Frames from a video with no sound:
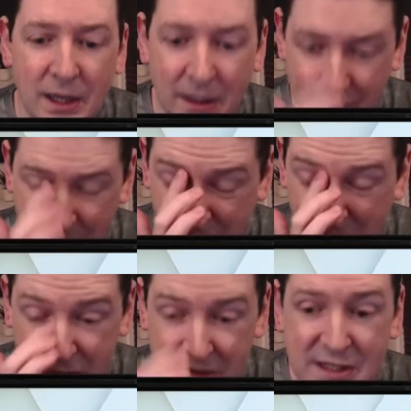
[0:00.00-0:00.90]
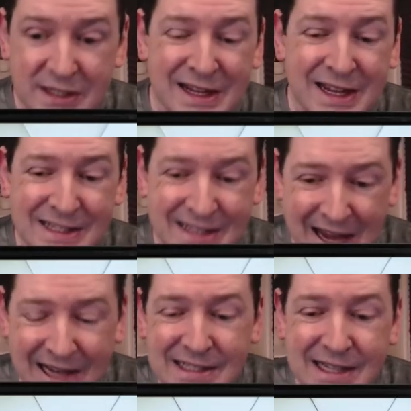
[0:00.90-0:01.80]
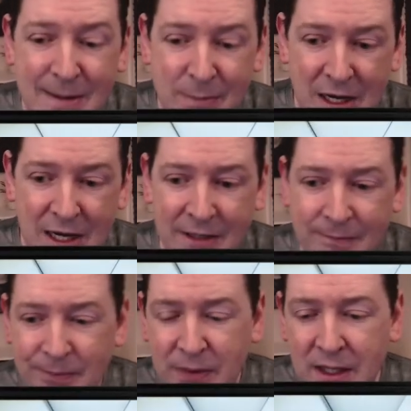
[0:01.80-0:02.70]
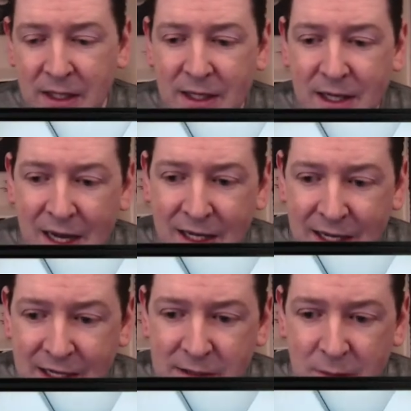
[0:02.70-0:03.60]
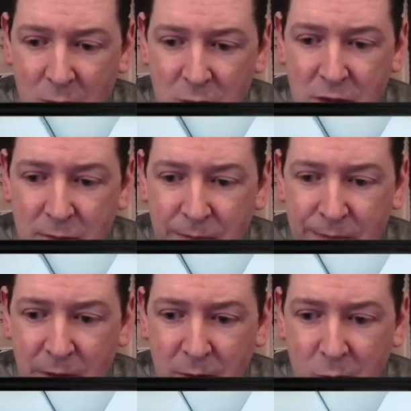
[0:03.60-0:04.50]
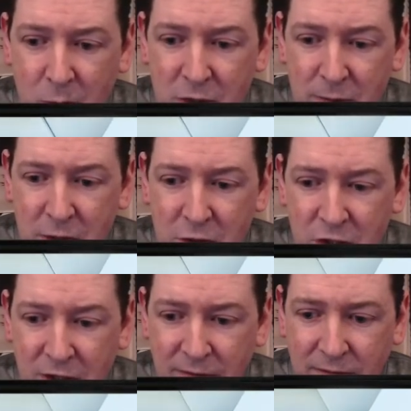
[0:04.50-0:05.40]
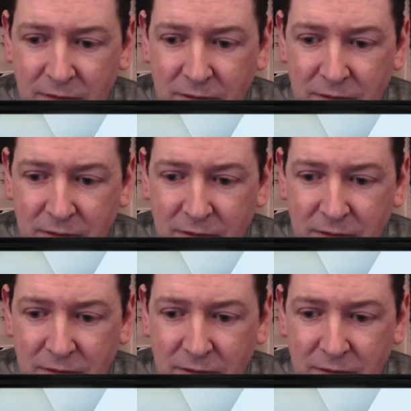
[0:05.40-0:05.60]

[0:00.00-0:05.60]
Because it's the exact same line, I get auto merging,